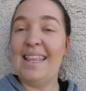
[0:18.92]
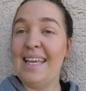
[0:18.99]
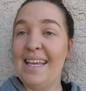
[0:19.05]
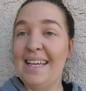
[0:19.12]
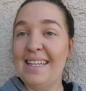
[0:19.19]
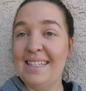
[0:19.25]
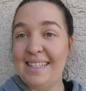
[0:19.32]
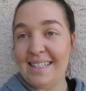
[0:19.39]

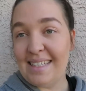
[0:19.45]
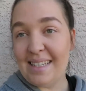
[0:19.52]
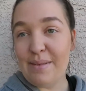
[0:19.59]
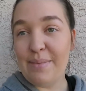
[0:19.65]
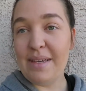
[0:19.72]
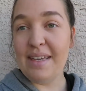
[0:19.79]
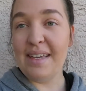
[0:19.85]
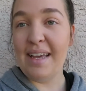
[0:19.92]
the
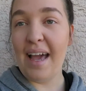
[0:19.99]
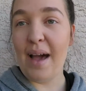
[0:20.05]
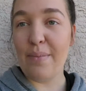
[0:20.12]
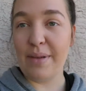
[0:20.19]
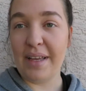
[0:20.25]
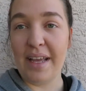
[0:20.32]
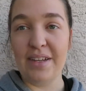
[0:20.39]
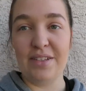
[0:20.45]
DCP
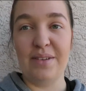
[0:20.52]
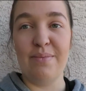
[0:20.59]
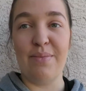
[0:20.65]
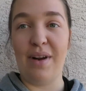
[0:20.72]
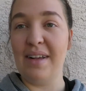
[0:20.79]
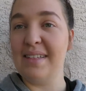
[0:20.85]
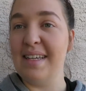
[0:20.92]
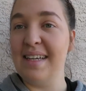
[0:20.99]

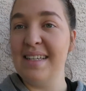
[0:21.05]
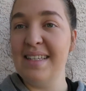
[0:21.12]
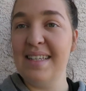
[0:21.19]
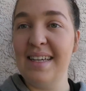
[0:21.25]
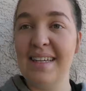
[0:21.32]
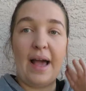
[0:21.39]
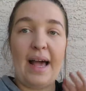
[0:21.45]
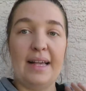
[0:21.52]
application
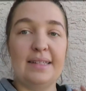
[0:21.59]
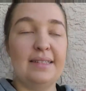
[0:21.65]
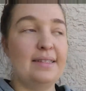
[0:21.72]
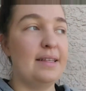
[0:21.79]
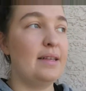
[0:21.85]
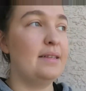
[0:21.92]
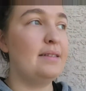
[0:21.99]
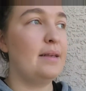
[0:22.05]
process. As
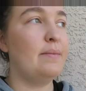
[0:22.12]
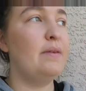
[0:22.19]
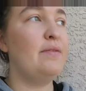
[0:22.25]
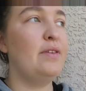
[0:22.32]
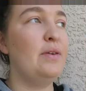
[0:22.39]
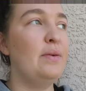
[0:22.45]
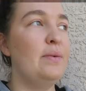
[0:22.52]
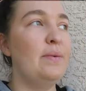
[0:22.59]
some
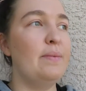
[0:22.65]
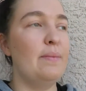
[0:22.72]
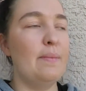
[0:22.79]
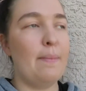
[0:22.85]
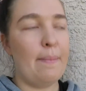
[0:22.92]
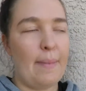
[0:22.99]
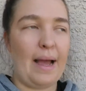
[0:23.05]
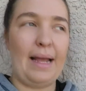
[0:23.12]
of you
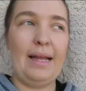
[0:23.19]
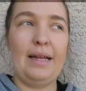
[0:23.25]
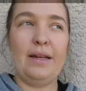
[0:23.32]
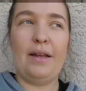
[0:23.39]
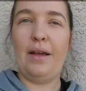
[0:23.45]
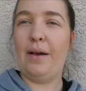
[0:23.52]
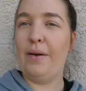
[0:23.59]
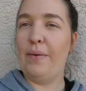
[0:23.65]

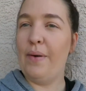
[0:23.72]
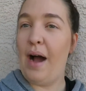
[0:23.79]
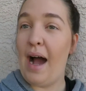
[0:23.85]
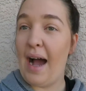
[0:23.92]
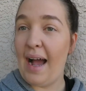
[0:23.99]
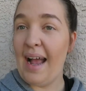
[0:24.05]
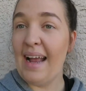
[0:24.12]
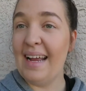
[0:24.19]
might know,
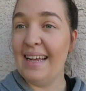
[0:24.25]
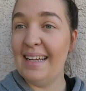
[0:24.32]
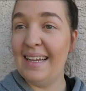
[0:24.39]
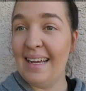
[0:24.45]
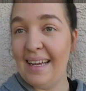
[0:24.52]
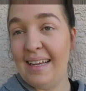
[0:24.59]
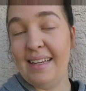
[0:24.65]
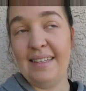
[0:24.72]

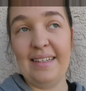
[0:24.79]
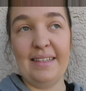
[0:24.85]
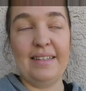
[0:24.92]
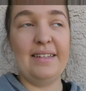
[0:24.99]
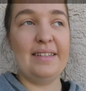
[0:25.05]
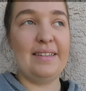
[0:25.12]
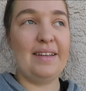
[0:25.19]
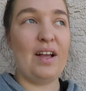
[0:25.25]
I
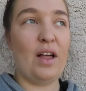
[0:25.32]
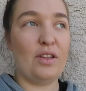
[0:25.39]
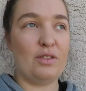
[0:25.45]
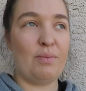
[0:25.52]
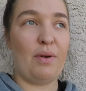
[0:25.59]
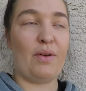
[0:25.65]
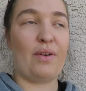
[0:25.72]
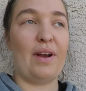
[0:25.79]
did the Disney
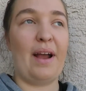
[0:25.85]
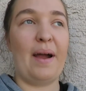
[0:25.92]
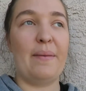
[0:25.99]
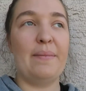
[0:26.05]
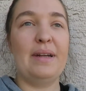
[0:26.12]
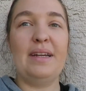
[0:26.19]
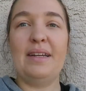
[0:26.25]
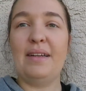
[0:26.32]
College
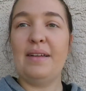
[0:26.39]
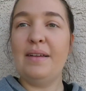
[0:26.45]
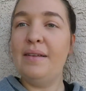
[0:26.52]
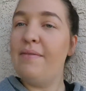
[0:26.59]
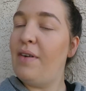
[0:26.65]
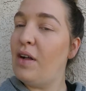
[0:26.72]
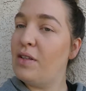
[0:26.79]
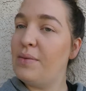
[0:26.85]
program
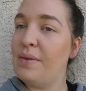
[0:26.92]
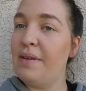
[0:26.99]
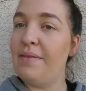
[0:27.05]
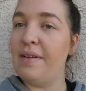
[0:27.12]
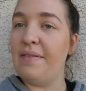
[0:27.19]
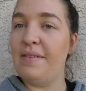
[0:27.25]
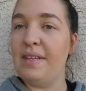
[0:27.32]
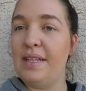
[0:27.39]
fall
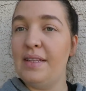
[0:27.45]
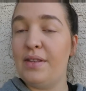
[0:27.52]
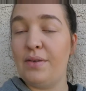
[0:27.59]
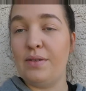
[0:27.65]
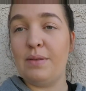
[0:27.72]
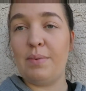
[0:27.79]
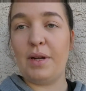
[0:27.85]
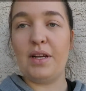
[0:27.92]
2015
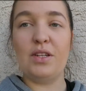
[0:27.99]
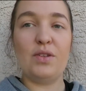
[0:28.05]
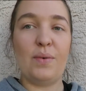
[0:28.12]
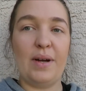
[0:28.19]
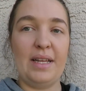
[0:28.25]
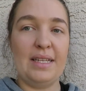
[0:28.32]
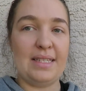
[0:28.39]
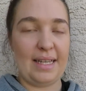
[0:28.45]
through spring
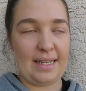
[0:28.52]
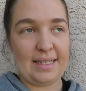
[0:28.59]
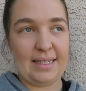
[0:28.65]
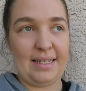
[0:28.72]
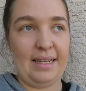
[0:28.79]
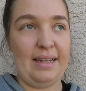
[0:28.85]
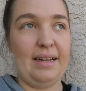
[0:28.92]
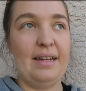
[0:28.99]

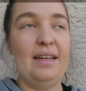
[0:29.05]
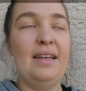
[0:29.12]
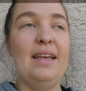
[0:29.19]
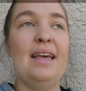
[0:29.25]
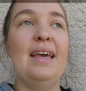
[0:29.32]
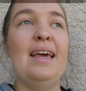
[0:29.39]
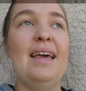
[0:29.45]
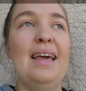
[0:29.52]
2016.
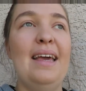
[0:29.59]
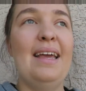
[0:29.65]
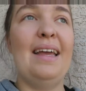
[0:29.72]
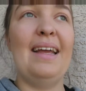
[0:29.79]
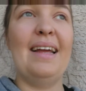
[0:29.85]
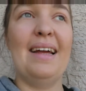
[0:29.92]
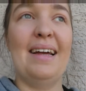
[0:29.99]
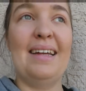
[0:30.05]

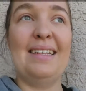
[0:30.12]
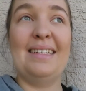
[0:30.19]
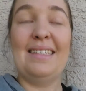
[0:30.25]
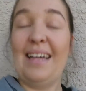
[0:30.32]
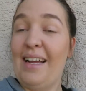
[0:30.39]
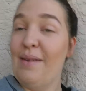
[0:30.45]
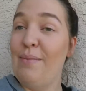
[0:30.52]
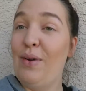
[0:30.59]

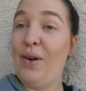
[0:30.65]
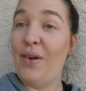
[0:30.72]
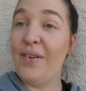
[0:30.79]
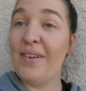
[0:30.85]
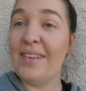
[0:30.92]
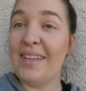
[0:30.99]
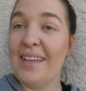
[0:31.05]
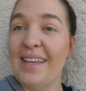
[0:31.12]
And I am
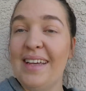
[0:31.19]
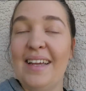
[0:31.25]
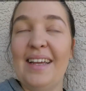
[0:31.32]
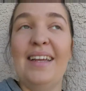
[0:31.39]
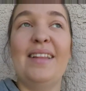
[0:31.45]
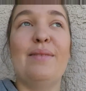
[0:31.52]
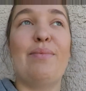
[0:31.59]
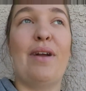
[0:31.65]
currently
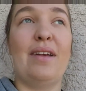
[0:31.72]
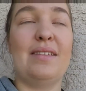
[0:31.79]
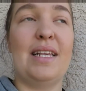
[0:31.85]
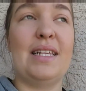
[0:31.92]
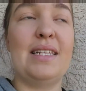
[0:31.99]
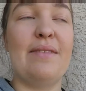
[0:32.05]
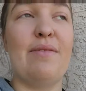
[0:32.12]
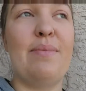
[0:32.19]
in the
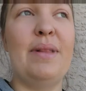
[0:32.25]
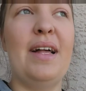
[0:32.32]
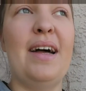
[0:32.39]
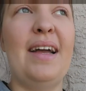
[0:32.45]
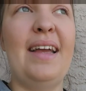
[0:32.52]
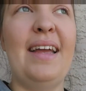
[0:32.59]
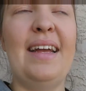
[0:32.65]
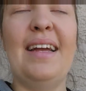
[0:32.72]
process of
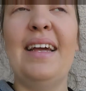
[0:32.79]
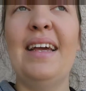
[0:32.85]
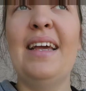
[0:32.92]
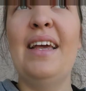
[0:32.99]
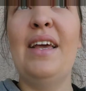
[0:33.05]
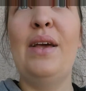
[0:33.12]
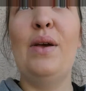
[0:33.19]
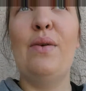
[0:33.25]
applying
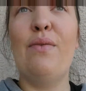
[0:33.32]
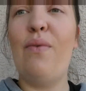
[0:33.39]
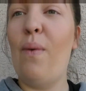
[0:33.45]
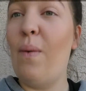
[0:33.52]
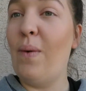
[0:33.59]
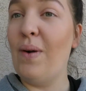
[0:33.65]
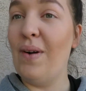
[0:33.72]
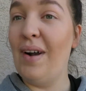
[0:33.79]

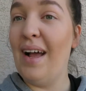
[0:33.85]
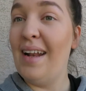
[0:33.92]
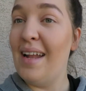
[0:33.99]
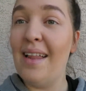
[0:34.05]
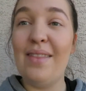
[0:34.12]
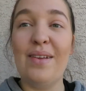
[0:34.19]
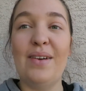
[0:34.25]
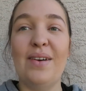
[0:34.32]
for
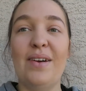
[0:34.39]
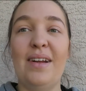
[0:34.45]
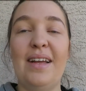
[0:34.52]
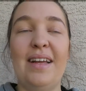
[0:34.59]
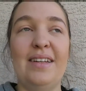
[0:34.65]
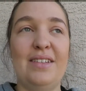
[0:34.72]
another